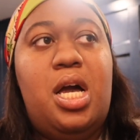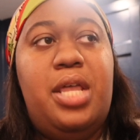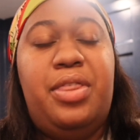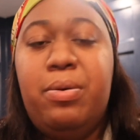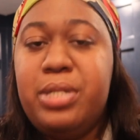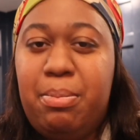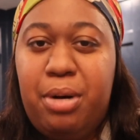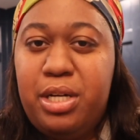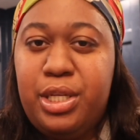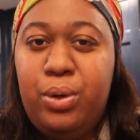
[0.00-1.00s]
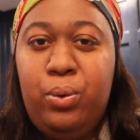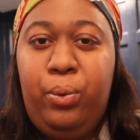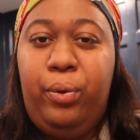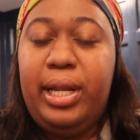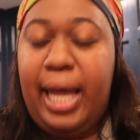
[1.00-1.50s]
there was a person
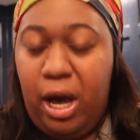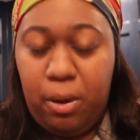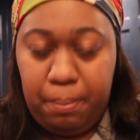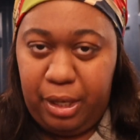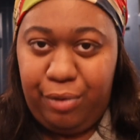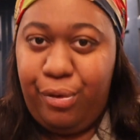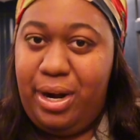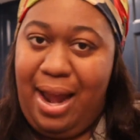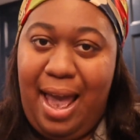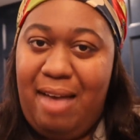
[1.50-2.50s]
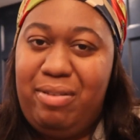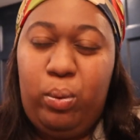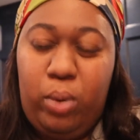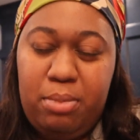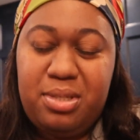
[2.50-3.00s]
who clowned me for not
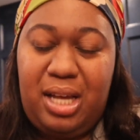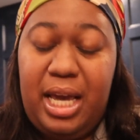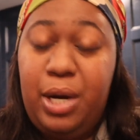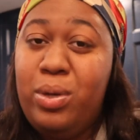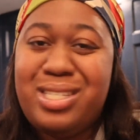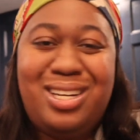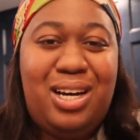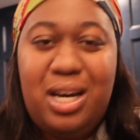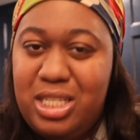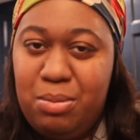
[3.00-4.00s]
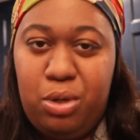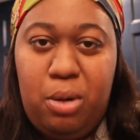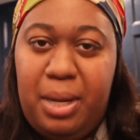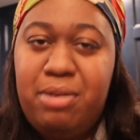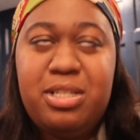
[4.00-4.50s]
having a website, and it wasn't a customer or
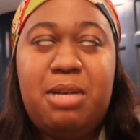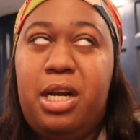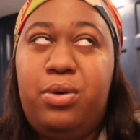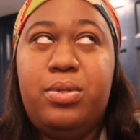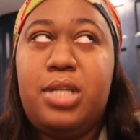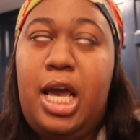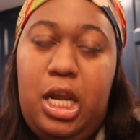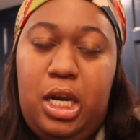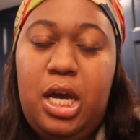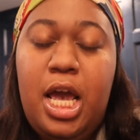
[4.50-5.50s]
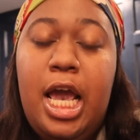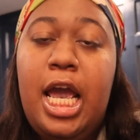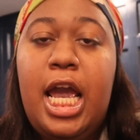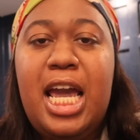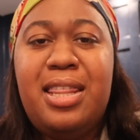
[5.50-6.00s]
nobody. It was somebody who was hating,
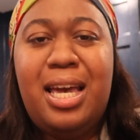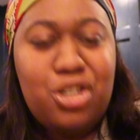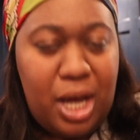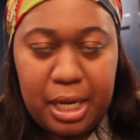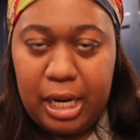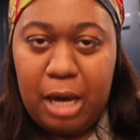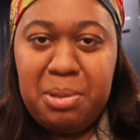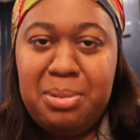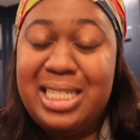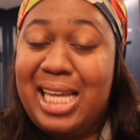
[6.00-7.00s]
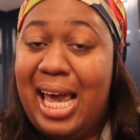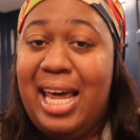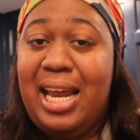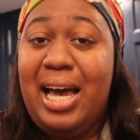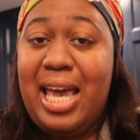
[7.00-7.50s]
and they tried to clown me because I
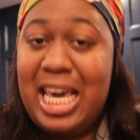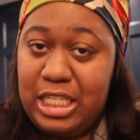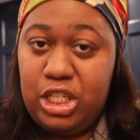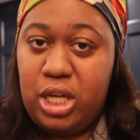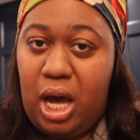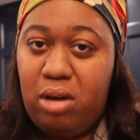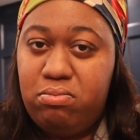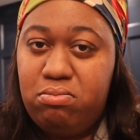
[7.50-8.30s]
had an Etsy shop.